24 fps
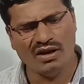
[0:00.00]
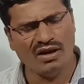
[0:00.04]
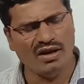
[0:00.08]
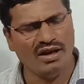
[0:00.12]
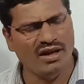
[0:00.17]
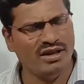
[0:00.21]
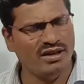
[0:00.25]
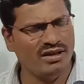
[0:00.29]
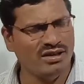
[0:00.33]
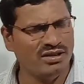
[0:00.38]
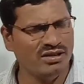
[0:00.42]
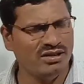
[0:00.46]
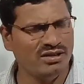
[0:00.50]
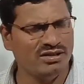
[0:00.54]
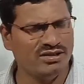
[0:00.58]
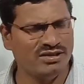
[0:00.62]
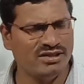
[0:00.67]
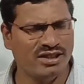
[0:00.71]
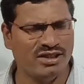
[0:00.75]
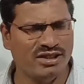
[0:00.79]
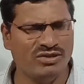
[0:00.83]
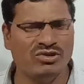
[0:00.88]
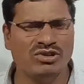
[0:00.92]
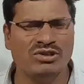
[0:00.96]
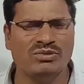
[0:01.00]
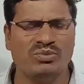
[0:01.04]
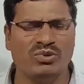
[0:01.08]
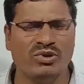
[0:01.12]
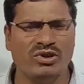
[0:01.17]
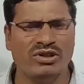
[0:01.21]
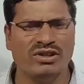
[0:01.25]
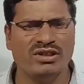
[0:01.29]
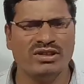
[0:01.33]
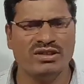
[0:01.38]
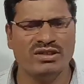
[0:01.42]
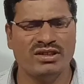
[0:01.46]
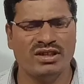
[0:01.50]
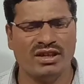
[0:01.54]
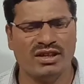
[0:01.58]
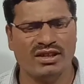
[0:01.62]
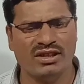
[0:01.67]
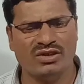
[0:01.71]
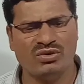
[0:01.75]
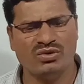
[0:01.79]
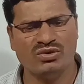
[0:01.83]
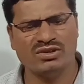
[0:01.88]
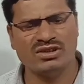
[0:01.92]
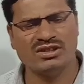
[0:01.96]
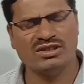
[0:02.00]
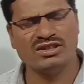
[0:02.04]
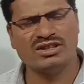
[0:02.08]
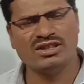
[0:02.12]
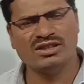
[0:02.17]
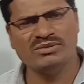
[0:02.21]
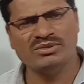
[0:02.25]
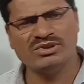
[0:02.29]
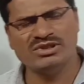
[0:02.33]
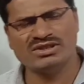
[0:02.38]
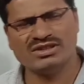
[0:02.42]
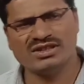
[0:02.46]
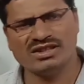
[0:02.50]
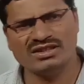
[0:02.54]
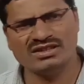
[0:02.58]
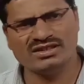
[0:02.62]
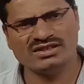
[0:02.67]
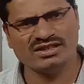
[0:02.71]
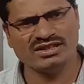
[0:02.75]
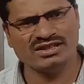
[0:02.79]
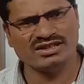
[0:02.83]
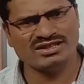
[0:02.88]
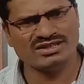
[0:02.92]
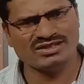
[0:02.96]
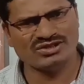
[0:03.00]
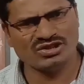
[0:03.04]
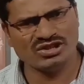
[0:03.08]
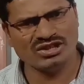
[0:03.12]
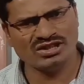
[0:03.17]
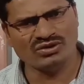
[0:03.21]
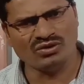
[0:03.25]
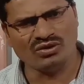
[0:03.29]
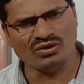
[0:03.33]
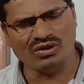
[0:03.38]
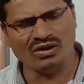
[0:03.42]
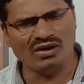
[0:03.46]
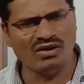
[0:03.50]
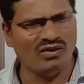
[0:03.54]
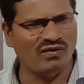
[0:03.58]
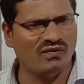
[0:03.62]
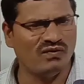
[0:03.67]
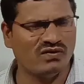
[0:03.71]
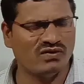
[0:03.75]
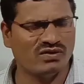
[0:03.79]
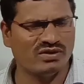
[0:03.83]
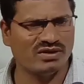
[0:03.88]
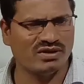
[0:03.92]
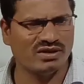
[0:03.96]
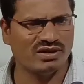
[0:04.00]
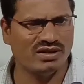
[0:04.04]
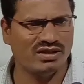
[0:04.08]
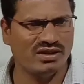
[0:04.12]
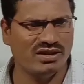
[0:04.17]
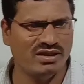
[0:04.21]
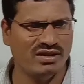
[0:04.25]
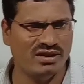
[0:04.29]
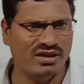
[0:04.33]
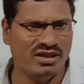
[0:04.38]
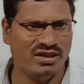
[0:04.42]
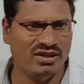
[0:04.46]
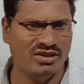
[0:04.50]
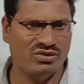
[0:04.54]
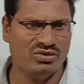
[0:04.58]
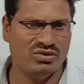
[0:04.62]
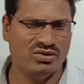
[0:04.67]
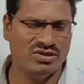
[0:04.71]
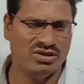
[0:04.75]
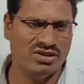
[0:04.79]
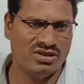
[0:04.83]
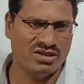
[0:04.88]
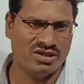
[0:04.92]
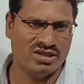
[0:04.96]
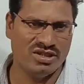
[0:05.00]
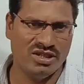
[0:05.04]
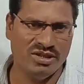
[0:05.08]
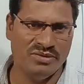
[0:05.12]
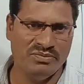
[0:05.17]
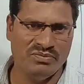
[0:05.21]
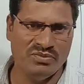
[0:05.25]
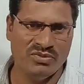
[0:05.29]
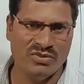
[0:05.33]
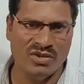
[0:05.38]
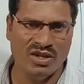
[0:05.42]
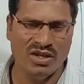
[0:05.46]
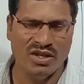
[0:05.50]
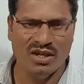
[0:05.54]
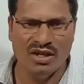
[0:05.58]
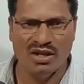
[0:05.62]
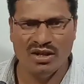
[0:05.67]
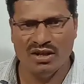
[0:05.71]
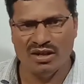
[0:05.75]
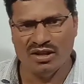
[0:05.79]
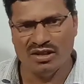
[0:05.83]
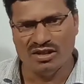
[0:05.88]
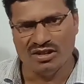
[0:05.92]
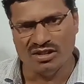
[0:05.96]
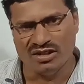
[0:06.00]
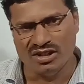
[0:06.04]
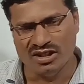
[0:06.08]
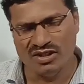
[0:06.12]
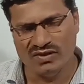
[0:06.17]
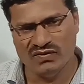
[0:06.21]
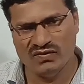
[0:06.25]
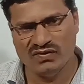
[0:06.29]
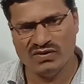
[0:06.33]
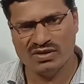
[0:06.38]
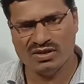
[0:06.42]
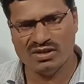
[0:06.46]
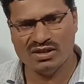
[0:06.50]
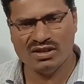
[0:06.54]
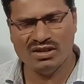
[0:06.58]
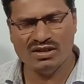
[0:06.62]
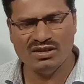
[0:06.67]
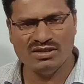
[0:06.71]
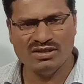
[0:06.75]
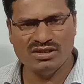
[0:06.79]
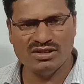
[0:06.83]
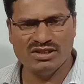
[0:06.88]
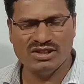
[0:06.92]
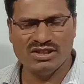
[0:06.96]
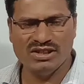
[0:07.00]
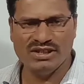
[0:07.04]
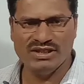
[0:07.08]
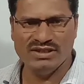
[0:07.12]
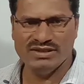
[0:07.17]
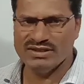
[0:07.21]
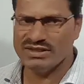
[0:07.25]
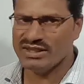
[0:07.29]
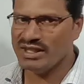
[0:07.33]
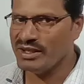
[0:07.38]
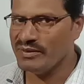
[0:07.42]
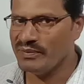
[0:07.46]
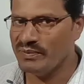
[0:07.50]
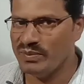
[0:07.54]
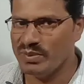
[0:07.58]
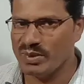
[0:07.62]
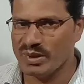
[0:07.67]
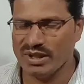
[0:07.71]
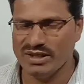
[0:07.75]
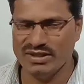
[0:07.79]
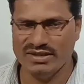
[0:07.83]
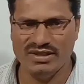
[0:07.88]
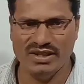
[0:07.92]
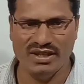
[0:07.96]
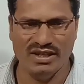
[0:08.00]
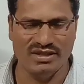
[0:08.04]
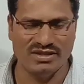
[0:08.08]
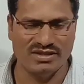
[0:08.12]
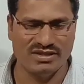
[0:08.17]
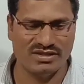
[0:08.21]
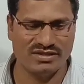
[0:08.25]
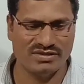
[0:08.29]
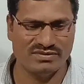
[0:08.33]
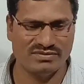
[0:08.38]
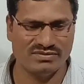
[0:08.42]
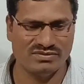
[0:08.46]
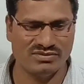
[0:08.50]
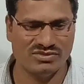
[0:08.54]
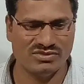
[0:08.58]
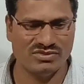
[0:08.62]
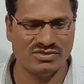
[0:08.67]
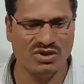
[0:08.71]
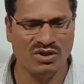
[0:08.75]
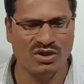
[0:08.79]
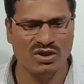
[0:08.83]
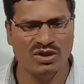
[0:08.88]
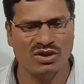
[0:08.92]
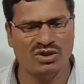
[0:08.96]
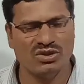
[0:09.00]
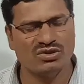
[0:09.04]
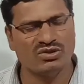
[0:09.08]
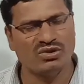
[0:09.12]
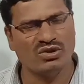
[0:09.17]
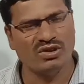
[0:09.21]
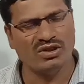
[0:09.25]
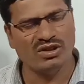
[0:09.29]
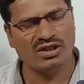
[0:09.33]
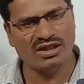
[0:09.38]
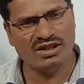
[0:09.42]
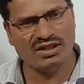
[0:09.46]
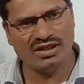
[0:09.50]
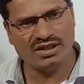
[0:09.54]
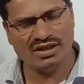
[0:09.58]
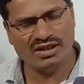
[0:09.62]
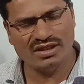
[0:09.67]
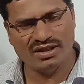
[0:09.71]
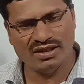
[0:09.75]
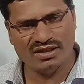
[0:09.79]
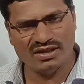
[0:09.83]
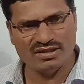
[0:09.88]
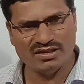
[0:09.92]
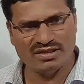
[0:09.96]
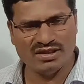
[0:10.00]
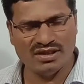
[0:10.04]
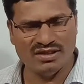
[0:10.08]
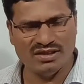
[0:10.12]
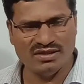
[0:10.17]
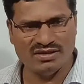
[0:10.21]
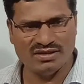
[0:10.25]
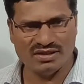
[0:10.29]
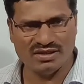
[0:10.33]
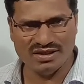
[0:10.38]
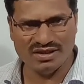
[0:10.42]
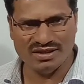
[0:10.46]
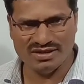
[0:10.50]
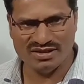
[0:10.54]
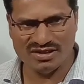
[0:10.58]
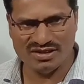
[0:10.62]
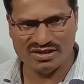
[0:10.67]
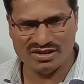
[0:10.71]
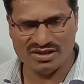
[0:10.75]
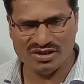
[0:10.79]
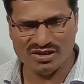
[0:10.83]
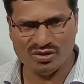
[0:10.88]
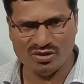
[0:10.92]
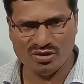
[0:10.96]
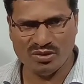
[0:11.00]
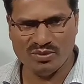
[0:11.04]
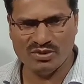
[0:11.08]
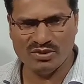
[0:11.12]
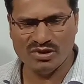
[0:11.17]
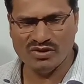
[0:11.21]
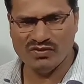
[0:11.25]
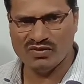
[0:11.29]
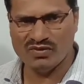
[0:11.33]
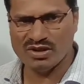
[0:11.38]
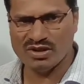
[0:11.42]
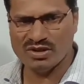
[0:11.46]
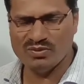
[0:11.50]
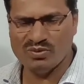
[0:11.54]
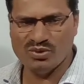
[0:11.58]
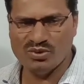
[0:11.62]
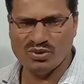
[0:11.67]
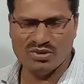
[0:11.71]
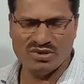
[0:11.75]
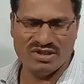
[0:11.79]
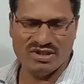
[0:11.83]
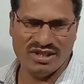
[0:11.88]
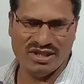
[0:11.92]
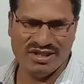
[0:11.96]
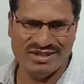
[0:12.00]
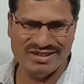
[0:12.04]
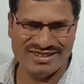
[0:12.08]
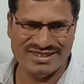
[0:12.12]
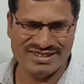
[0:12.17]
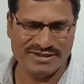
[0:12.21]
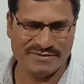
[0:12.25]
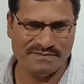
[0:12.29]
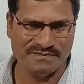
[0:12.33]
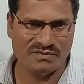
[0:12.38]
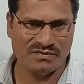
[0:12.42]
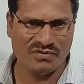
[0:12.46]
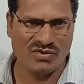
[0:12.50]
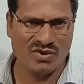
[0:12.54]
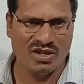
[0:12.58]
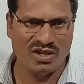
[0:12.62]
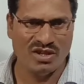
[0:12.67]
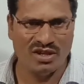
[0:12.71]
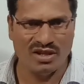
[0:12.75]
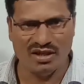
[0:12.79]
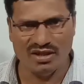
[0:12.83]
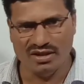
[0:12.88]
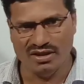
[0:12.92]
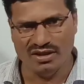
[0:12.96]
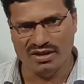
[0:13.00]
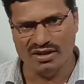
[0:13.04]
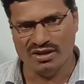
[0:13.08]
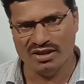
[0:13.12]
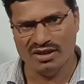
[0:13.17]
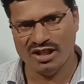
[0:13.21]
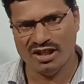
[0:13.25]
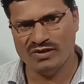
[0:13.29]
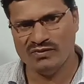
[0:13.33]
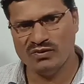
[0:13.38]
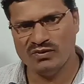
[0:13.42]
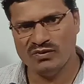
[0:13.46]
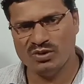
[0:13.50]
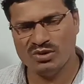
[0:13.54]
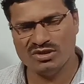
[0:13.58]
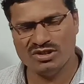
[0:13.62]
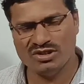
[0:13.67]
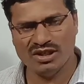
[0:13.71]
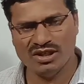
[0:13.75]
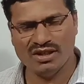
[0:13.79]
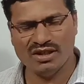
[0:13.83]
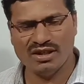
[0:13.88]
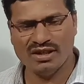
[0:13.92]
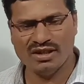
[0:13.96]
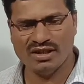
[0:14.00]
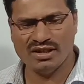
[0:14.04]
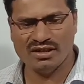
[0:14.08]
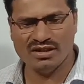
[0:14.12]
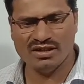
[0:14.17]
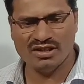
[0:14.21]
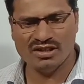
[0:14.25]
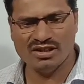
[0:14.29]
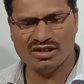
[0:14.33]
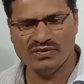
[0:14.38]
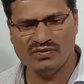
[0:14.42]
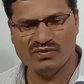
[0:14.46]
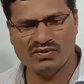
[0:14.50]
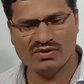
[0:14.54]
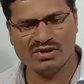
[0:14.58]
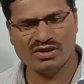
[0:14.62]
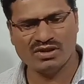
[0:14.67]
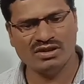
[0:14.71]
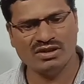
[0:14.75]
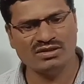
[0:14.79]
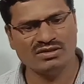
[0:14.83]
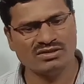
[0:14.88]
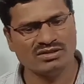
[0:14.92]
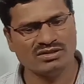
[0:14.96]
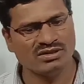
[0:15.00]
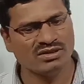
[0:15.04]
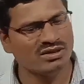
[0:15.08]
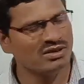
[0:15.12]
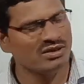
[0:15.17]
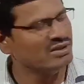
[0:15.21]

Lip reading: And the 7th point is there, ecosystem is consisting of, in that ecosystem, different things are present. So it is consisting of different food chains. In that food chain, again, different